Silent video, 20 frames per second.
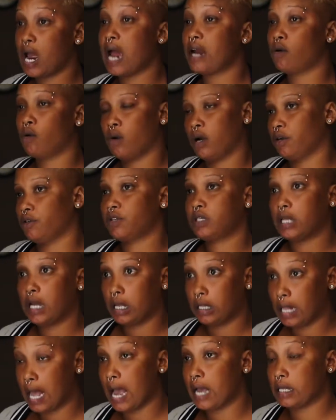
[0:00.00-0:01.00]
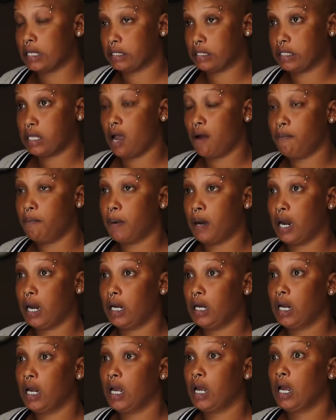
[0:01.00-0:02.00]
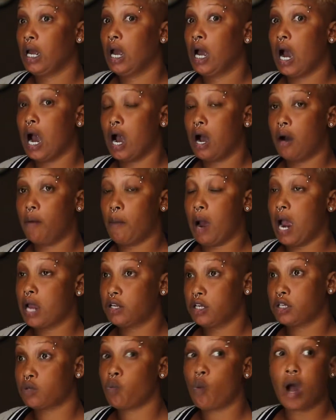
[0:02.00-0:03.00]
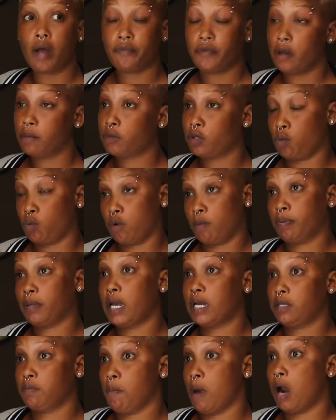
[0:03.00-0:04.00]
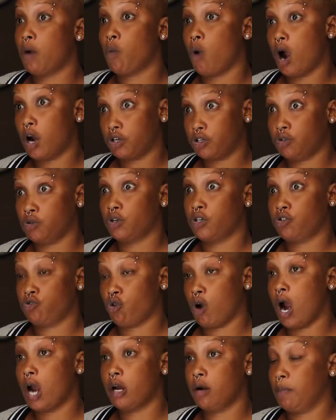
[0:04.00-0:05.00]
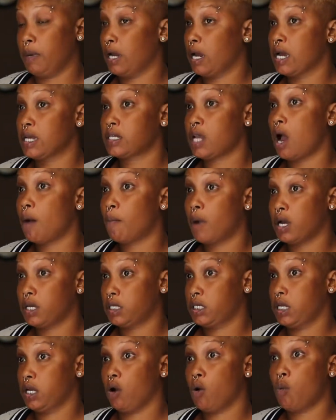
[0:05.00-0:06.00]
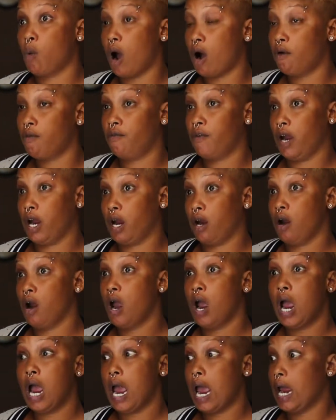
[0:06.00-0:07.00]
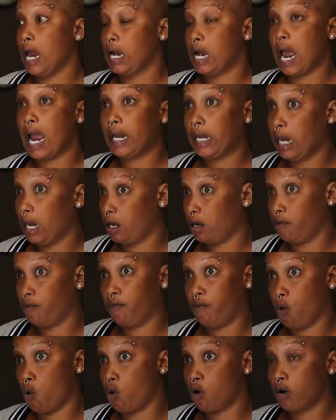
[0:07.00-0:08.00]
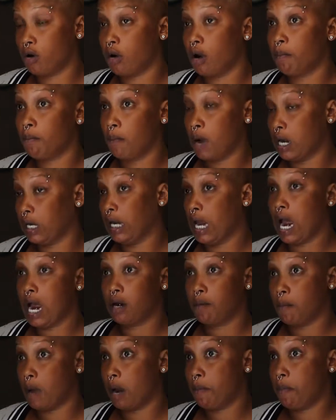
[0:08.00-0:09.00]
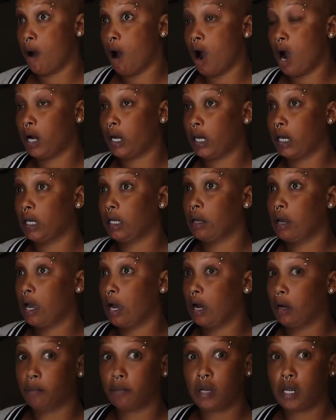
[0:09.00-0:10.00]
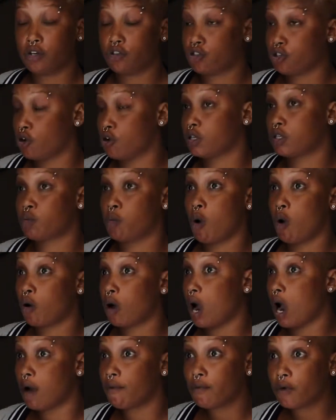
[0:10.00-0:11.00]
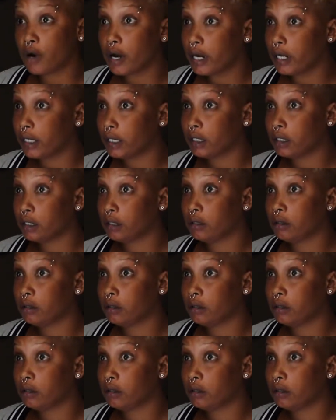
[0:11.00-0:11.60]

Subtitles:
I don't understand that stuff, but I just want them to replace my washer and dryer because I'm on single welfare and I can't afford money out of my pocket. Insurance won't cover it.